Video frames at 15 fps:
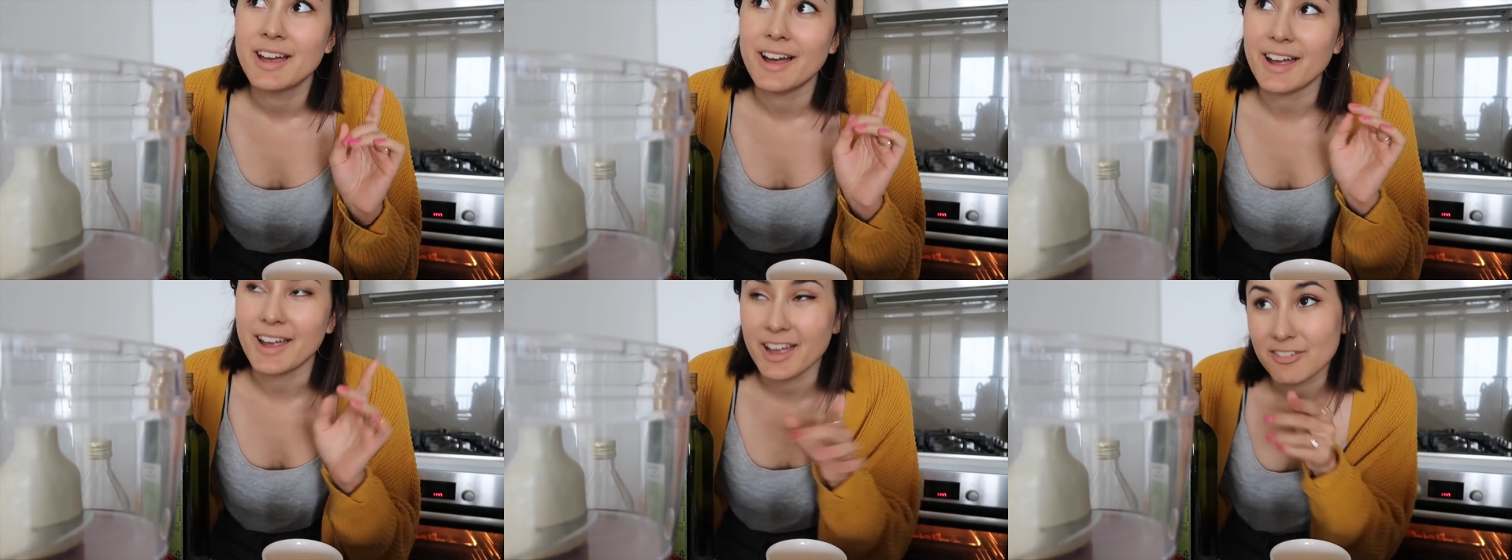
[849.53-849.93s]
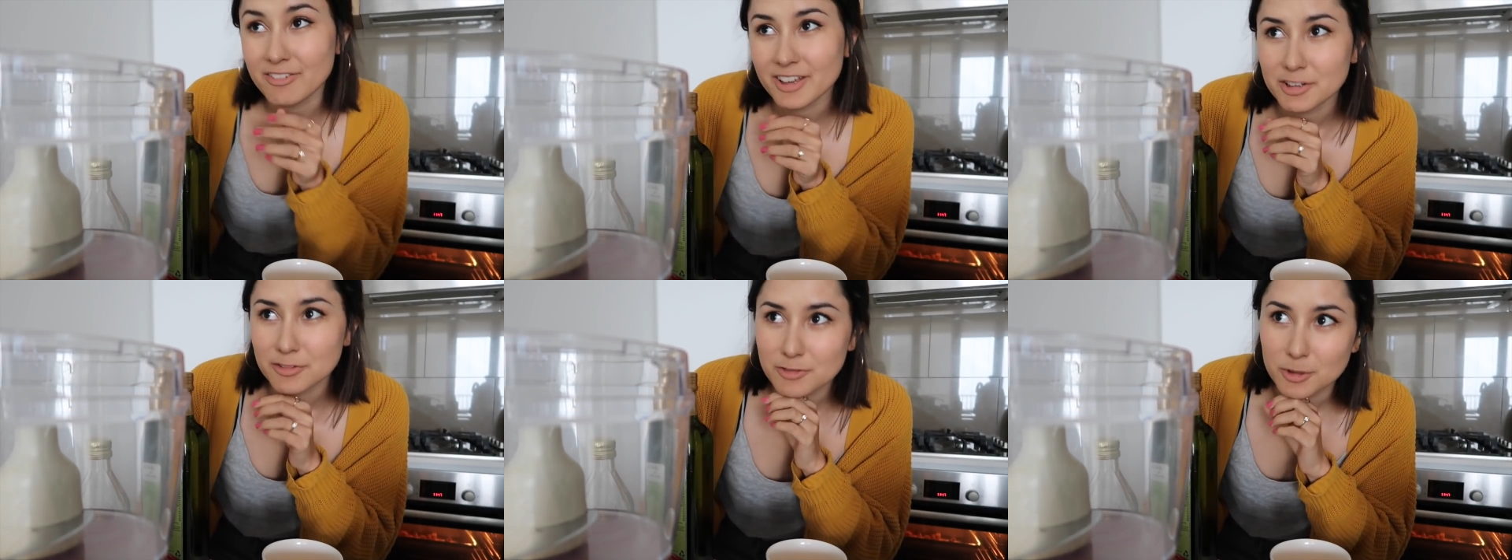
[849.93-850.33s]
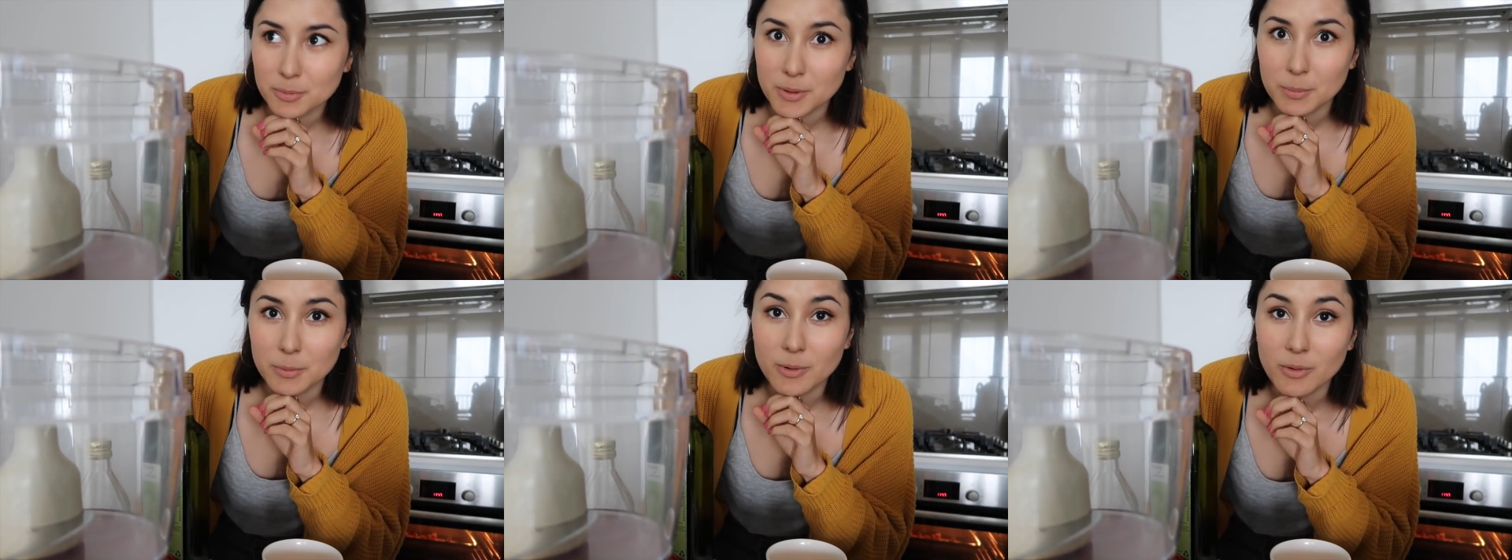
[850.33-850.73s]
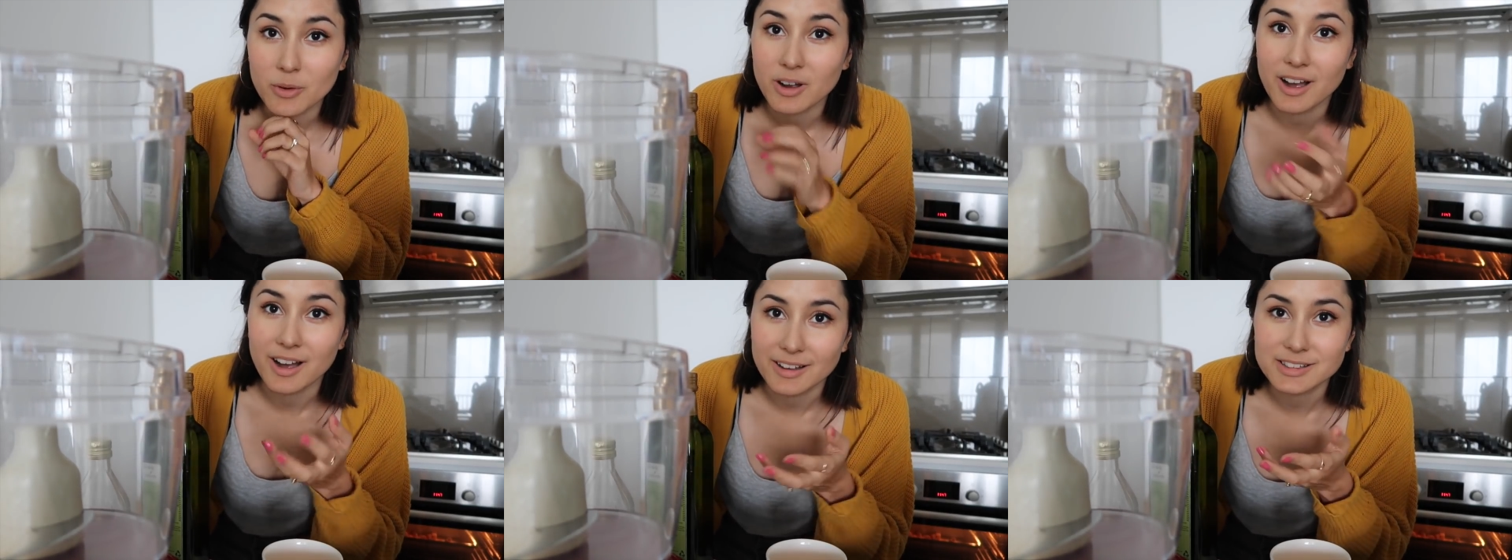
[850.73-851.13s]
I have had a few
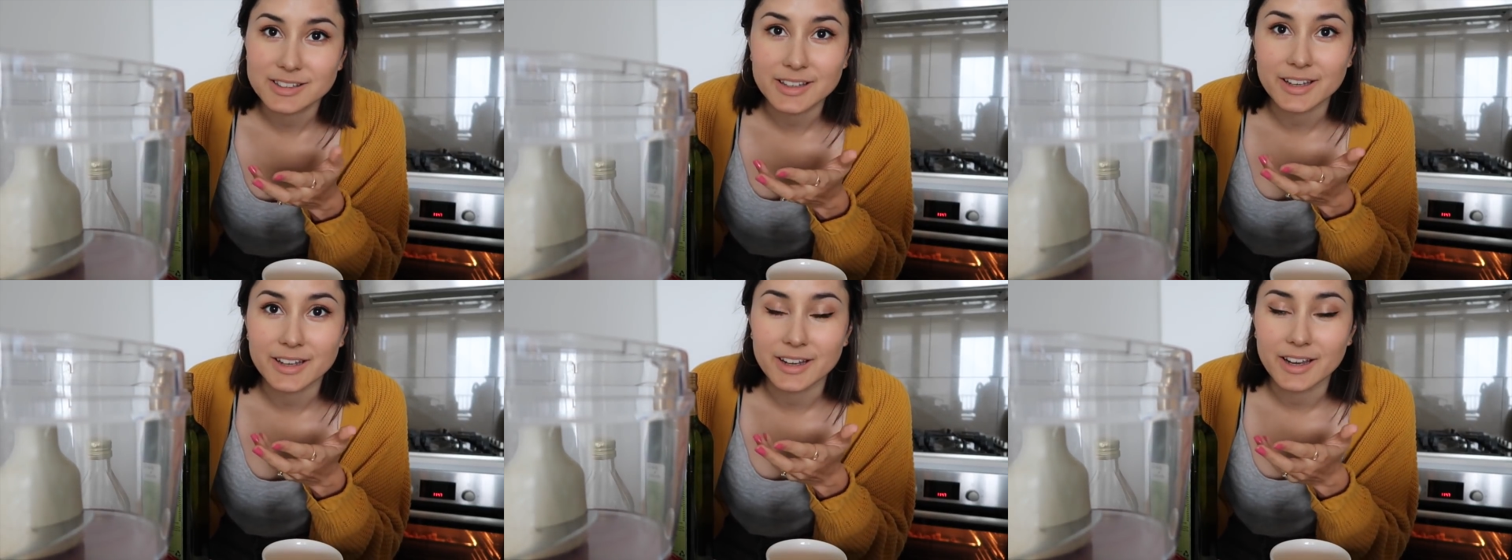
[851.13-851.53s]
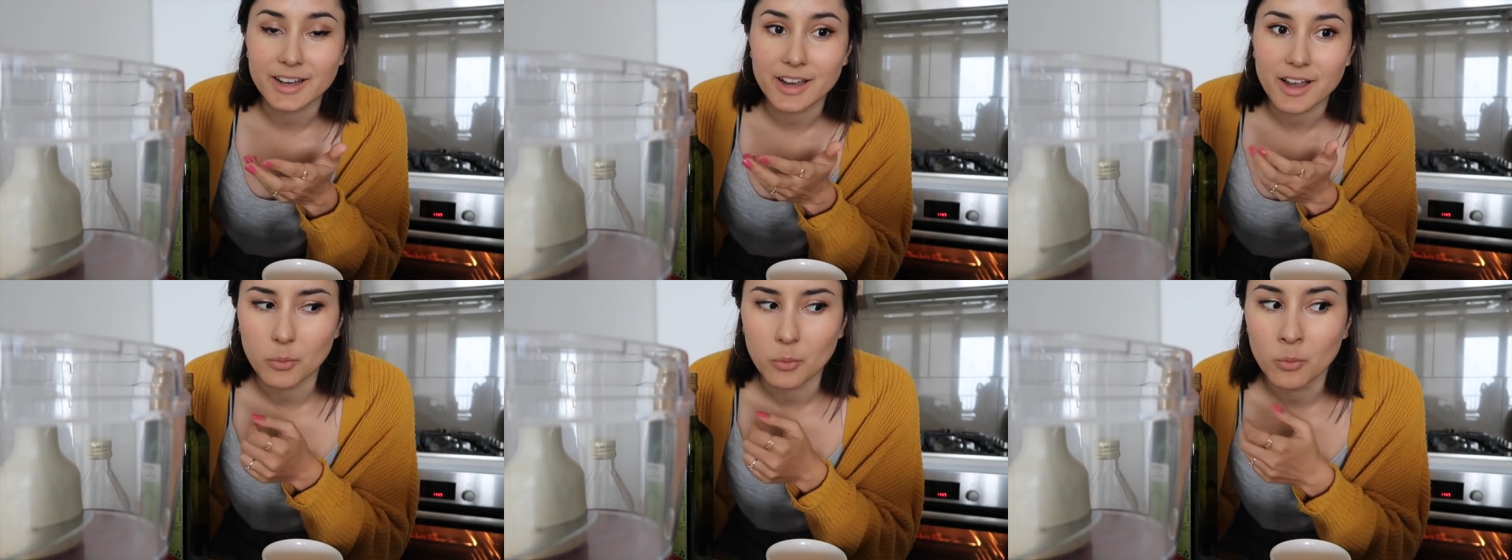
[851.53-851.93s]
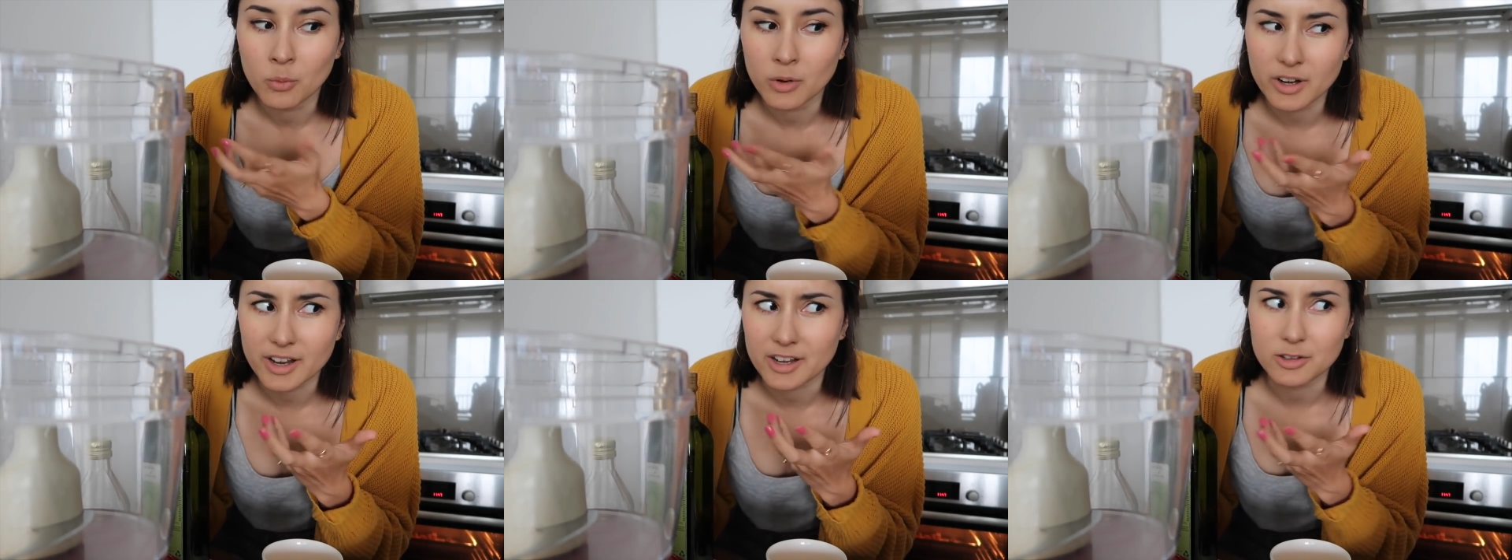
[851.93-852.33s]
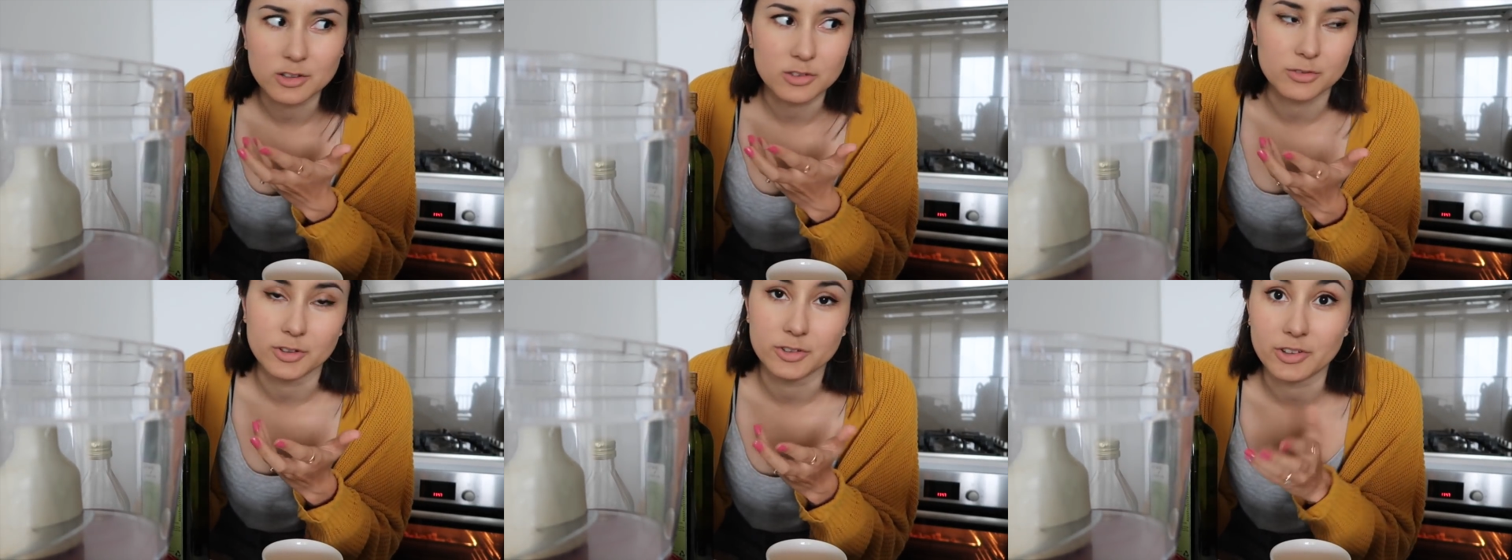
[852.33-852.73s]
people asking what I
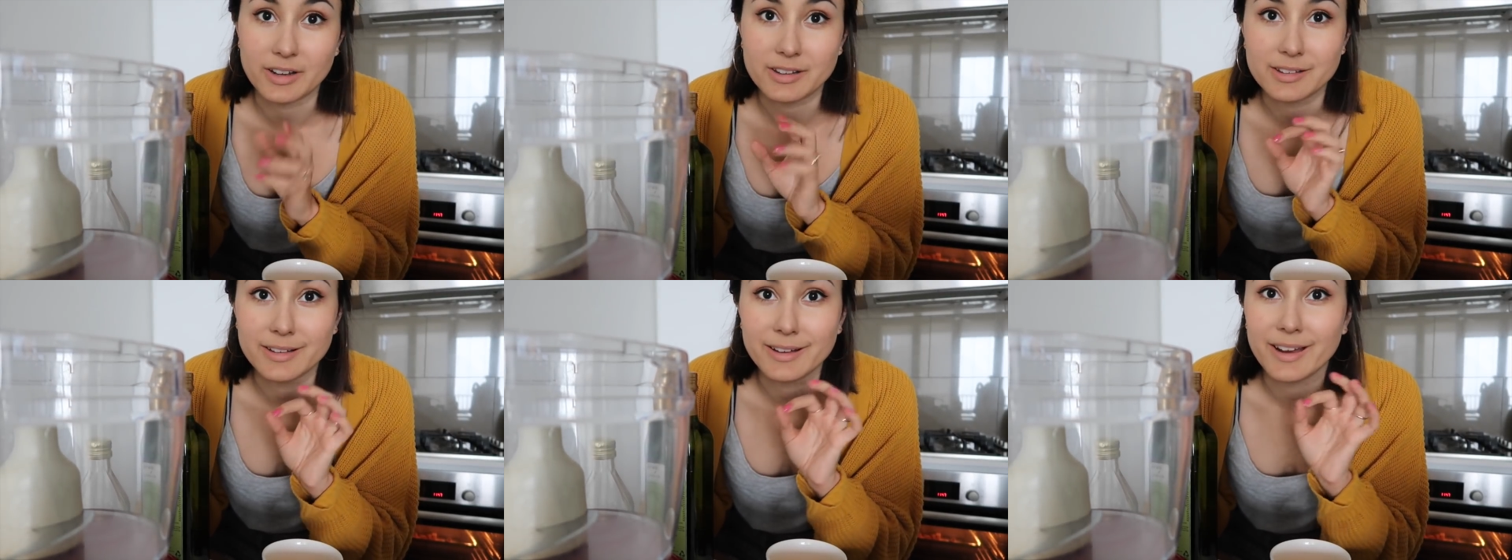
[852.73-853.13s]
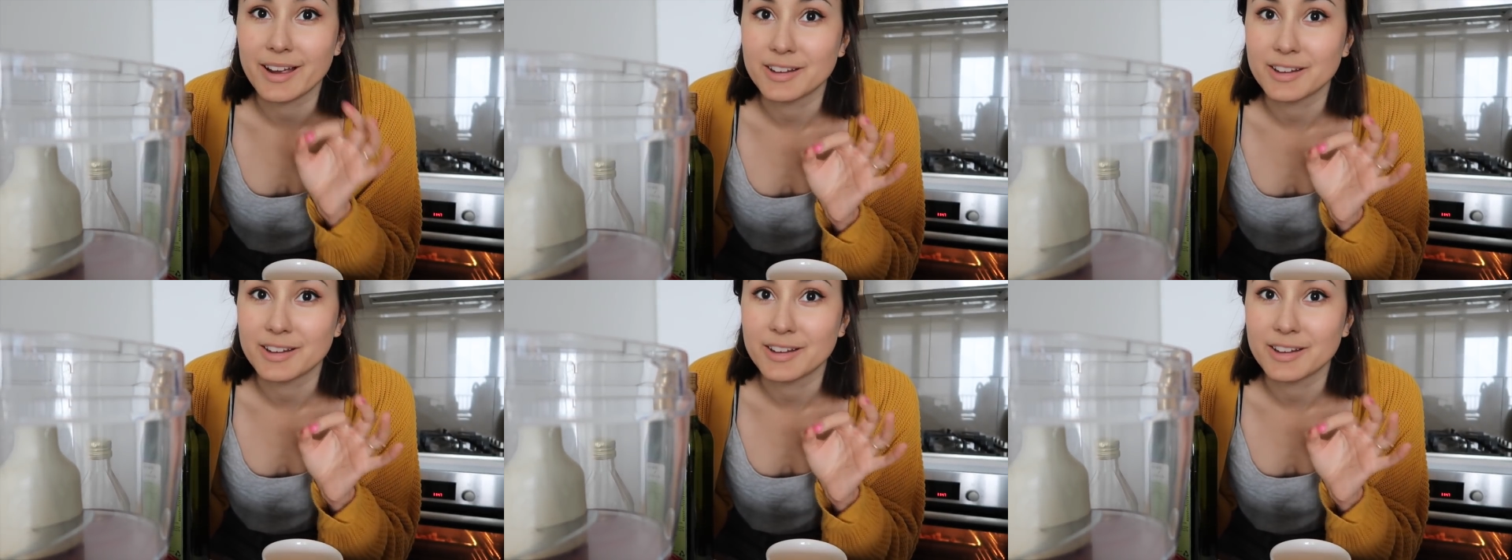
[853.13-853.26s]
use for a dressing.